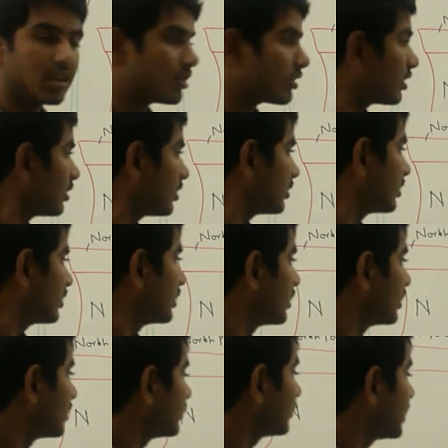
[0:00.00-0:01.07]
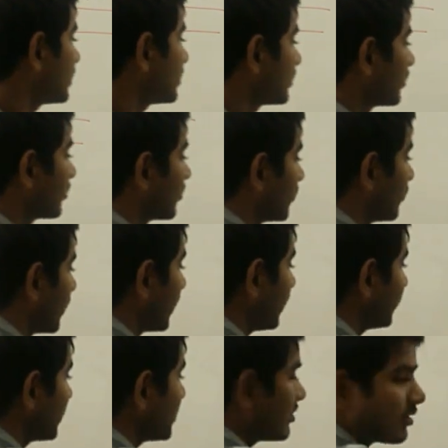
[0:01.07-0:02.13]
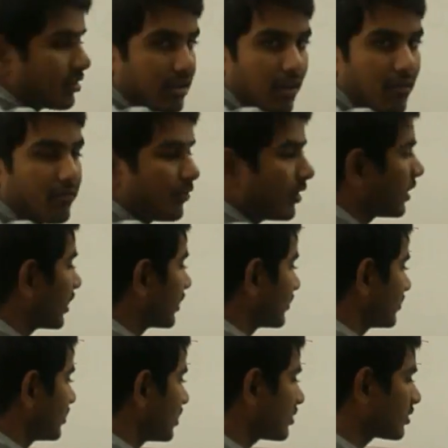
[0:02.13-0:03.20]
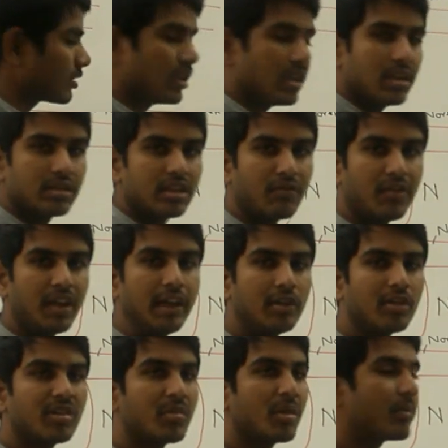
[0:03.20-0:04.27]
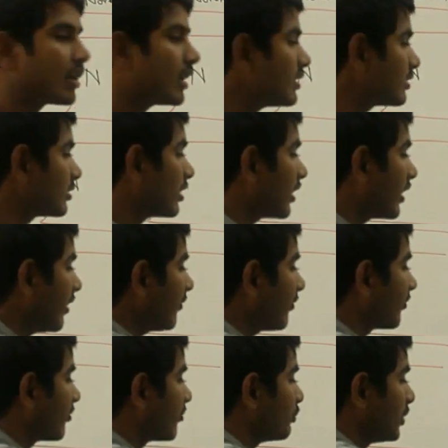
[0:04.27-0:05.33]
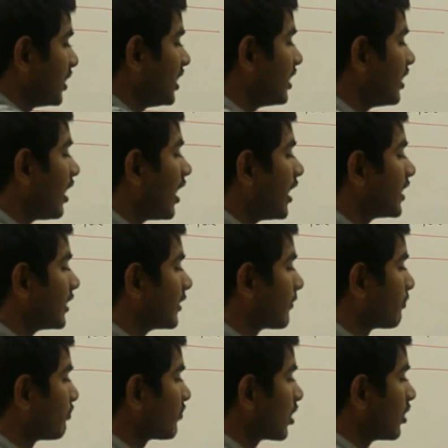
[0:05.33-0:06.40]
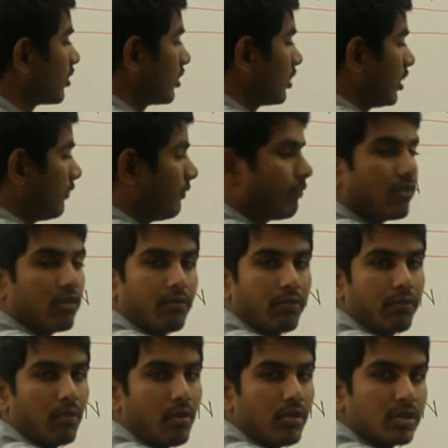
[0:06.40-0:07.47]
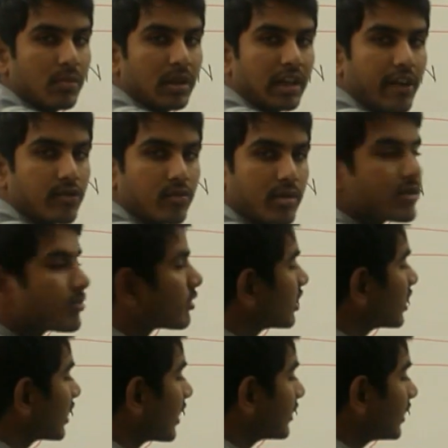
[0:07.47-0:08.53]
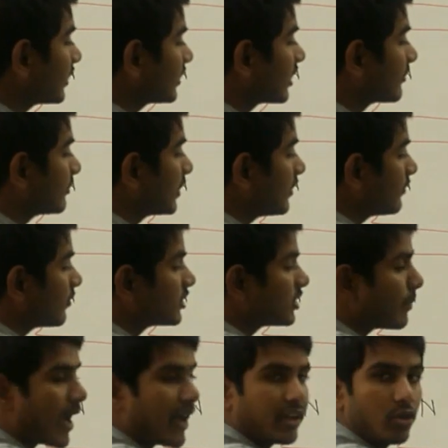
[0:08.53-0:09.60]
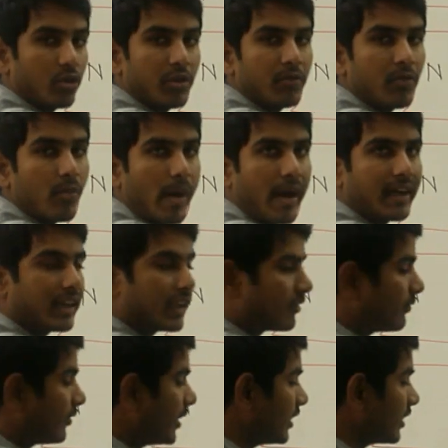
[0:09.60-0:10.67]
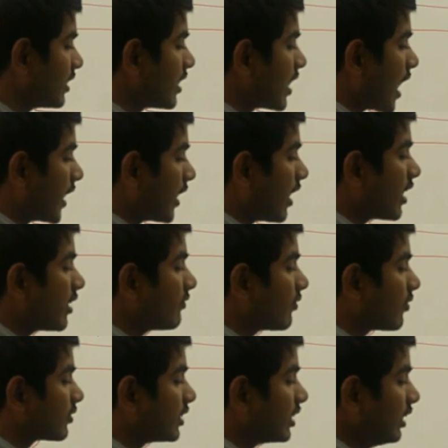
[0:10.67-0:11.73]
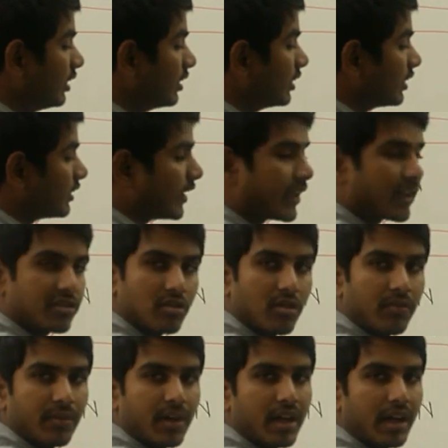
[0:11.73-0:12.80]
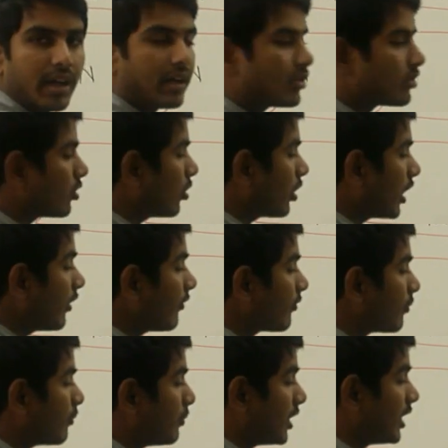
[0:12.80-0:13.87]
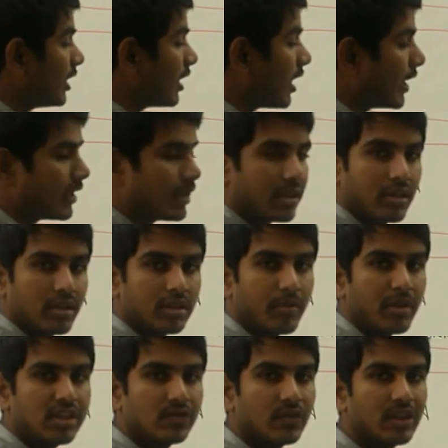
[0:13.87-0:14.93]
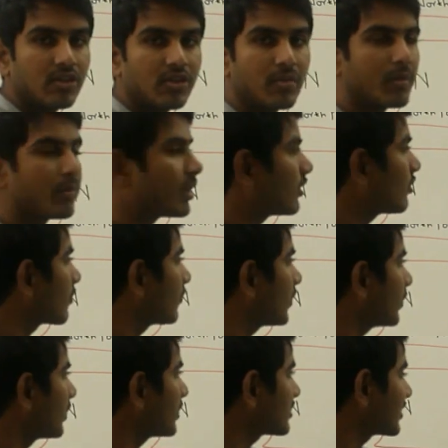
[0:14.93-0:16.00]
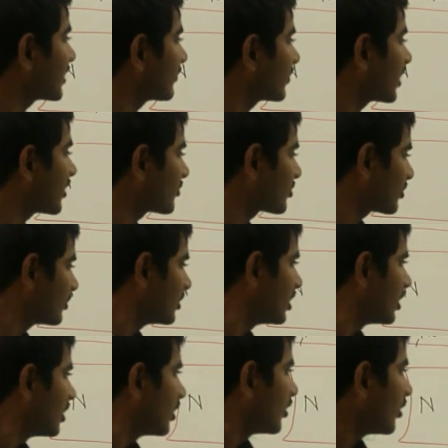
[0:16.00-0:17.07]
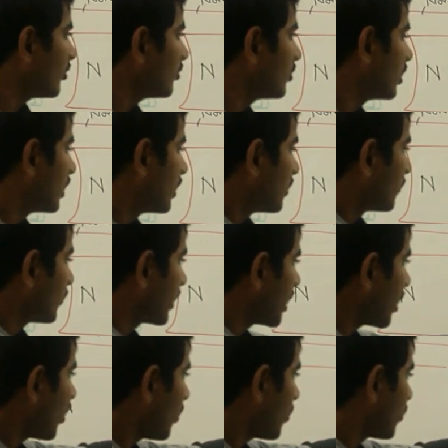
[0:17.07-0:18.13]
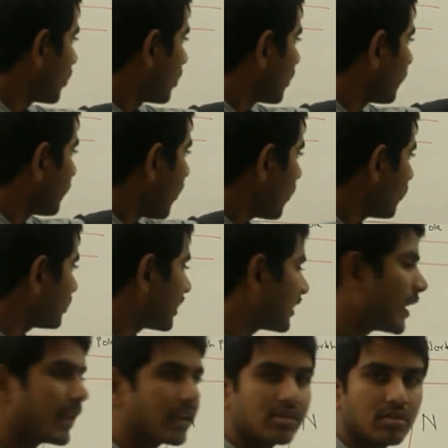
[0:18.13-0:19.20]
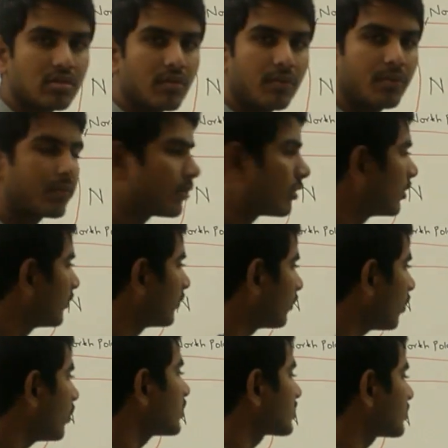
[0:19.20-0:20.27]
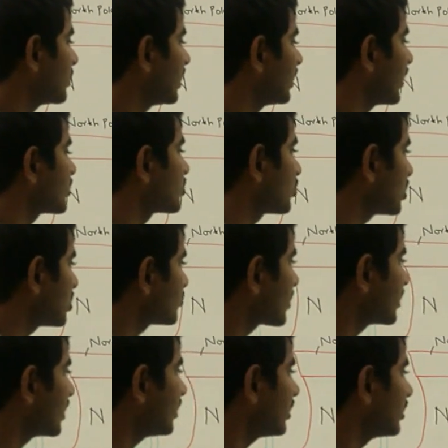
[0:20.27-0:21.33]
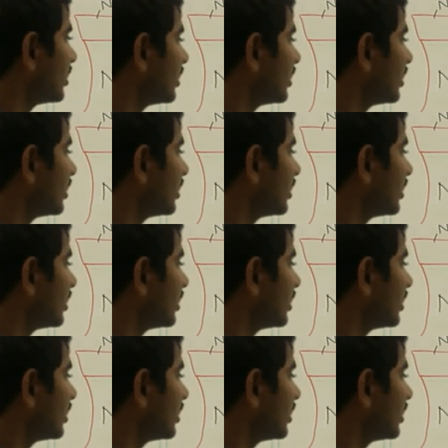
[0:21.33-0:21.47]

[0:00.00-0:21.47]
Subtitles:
in by this thumb finger. Just the way to remember is FBI. F for force being experienced by the conductor, B for the uniform magnetic field and I for the direction of current. So FBI, the best way to remember your Fleming's left hand rule. Now we have found the direction of force being experienced by the